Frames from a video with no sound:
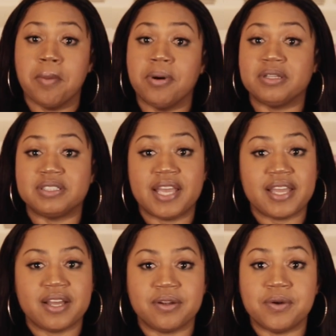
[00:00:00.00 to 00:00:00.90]
But
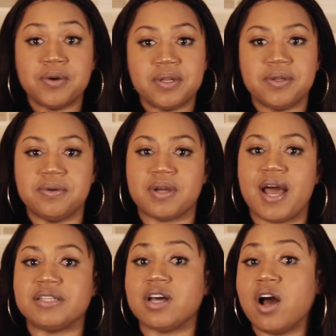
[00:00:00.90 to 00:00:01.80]
take a good look
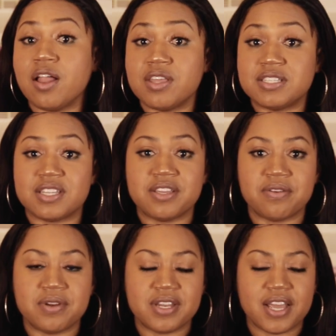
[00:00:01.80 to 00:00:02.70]
at all these
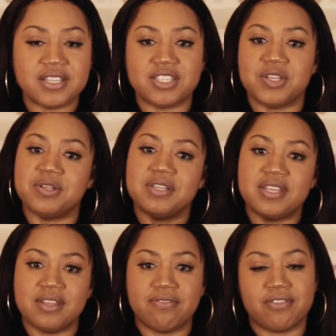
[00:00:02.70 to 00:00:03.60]
ingredients you
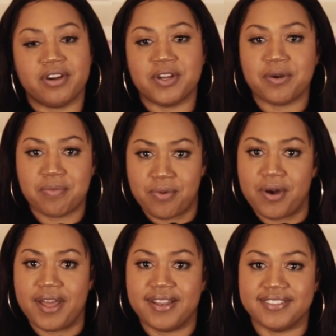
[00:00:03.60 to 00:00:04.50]
need for your
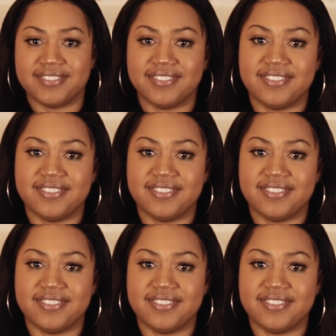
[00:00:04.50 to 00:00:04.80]
boil.